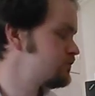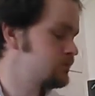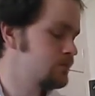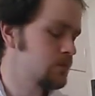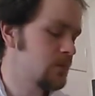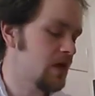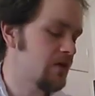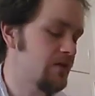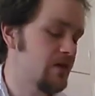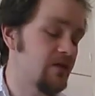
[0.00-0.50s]

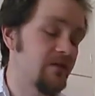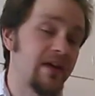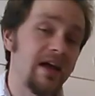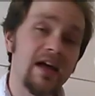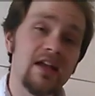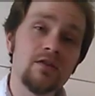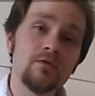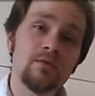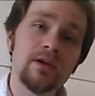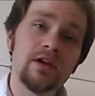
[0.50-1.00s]
And then at the
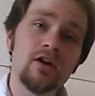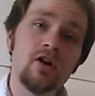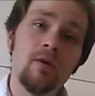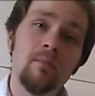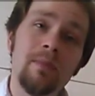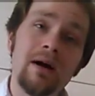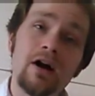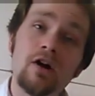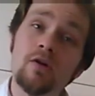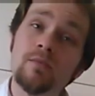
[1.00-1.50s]
end, when you go
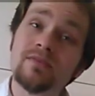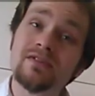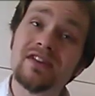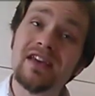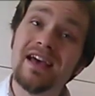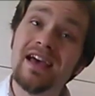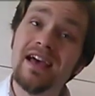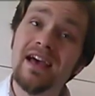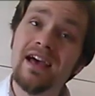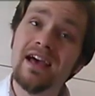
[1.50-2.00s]
back up to
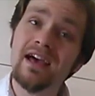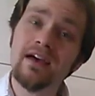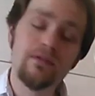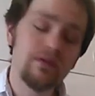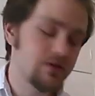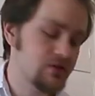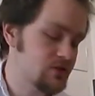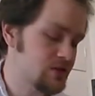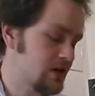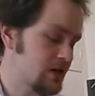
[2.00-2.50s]
A
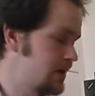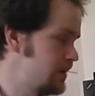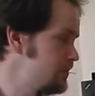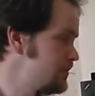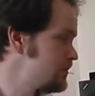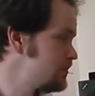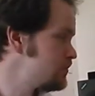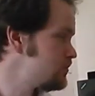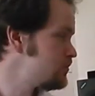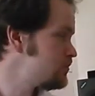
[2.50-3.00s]
this time,
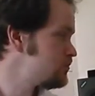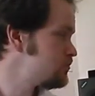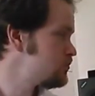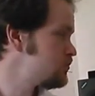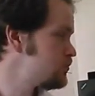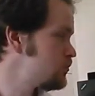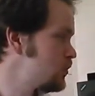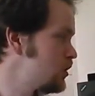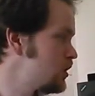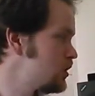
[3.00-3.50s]

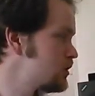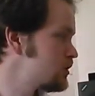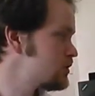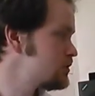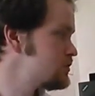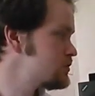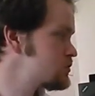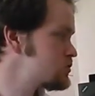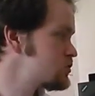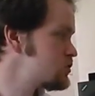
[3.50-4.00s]

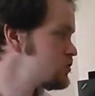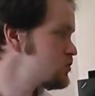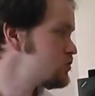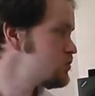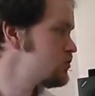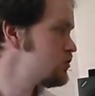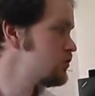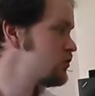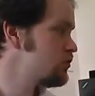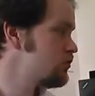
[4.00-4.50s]
1,
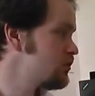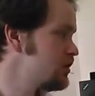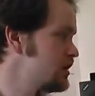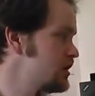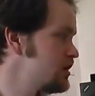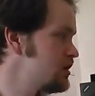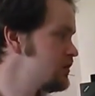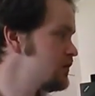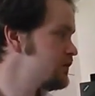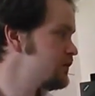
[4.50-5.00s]
2,
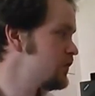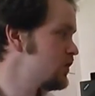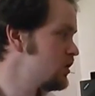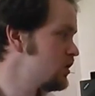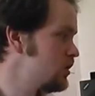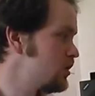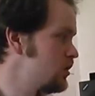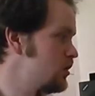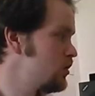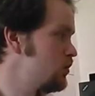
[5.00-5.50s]
3,
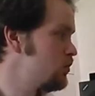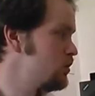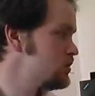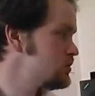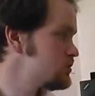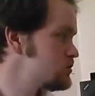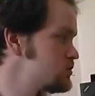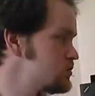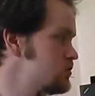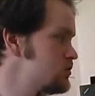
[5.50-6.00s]
4, 1,
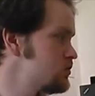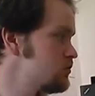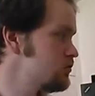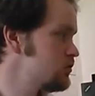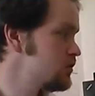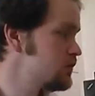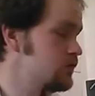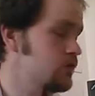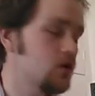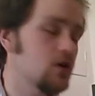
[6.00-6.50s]
2,
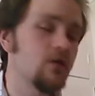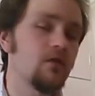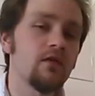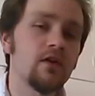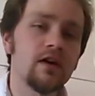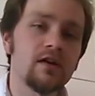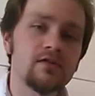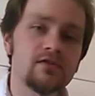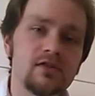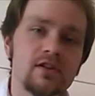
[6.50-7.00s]
3, 4,
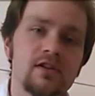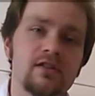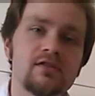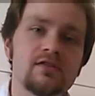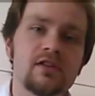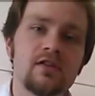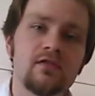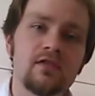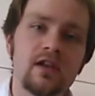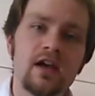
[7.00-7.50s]
5, 6,
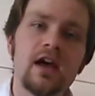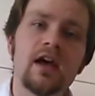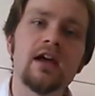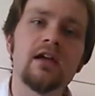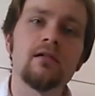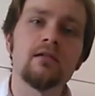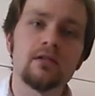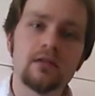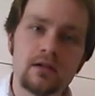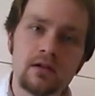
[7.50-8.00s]
7,
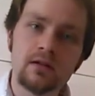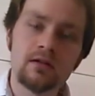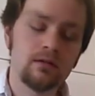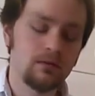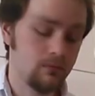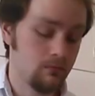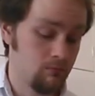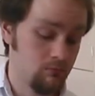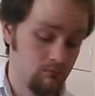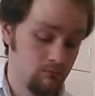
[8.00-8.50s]
8.
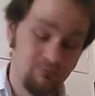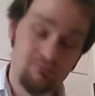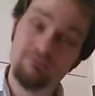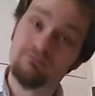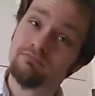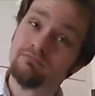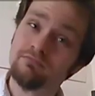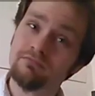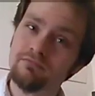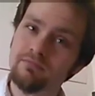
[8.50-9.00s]

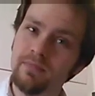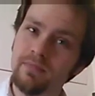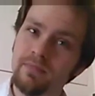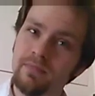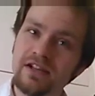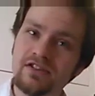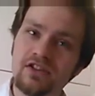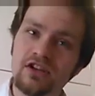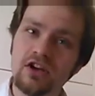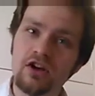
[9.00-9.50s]
Back
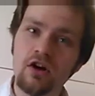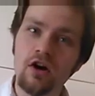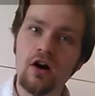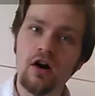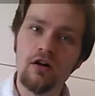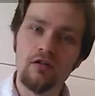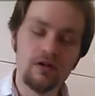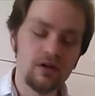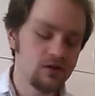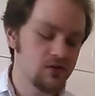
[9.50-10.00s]
into your
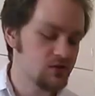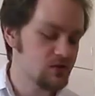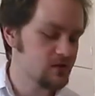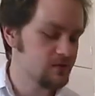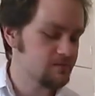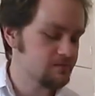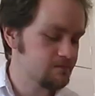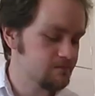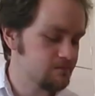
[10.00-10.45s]
chorus.